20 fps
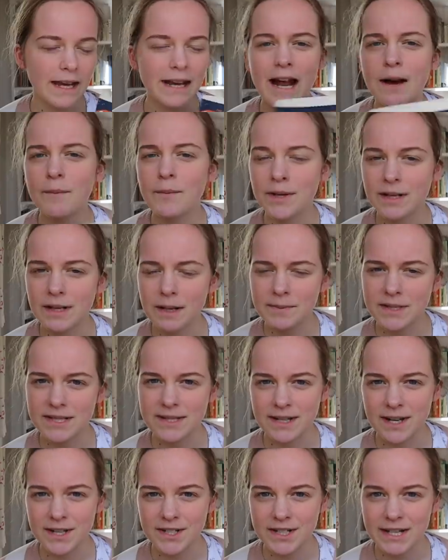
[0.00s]
In our book club
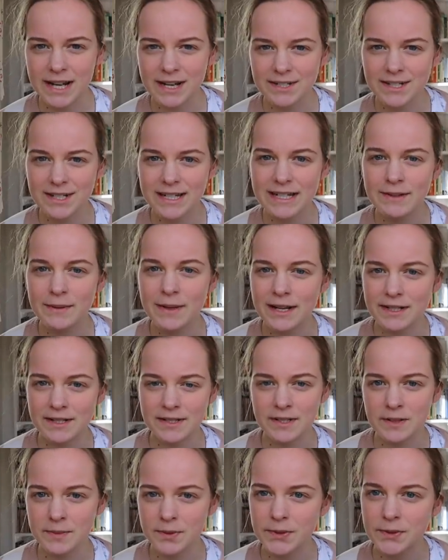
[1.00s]
discussion, actually, we had a
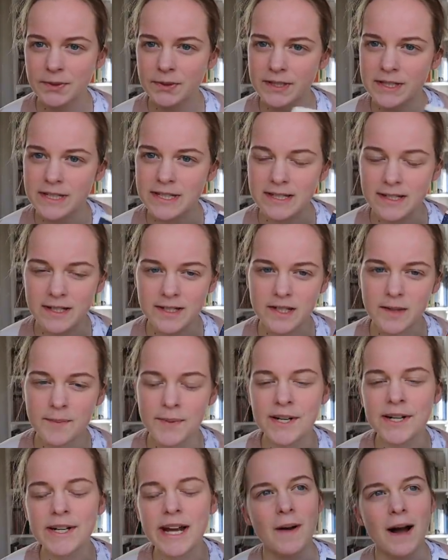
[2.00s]
Zoom call to discuss the
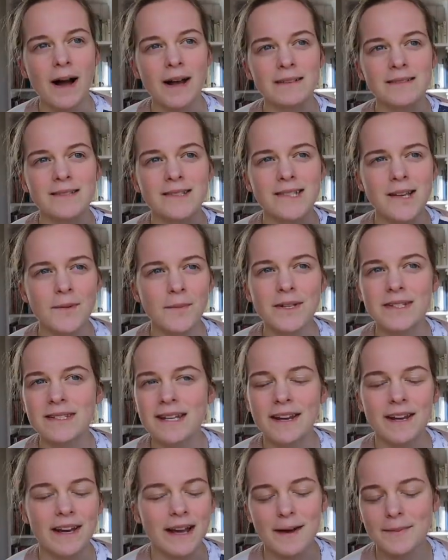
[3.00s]
book, and someone
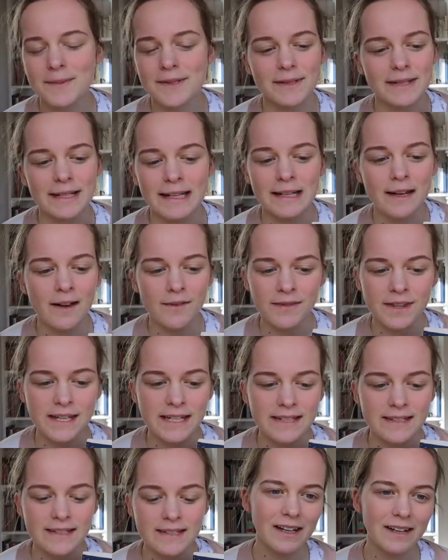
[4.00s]
said, "I absolutely love
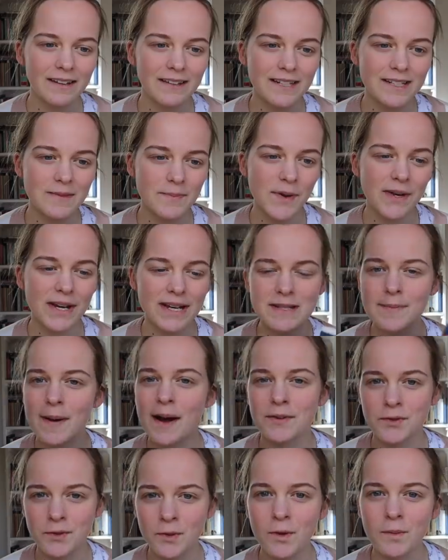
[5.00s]
this. This book is
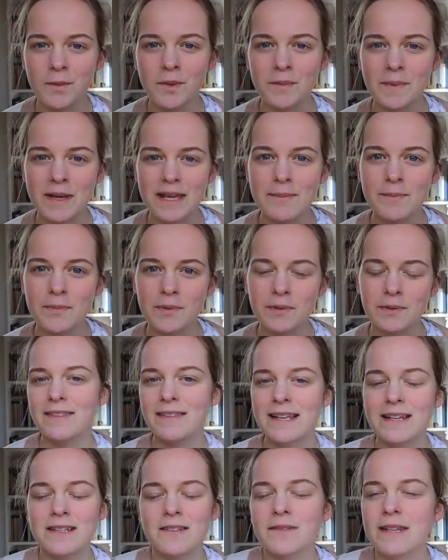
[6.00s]
about normal people.
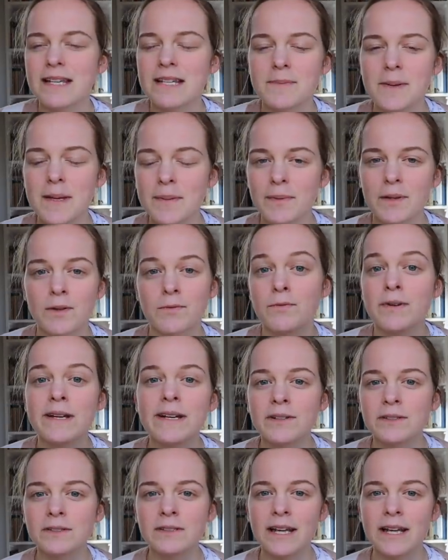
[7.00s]
These people are real.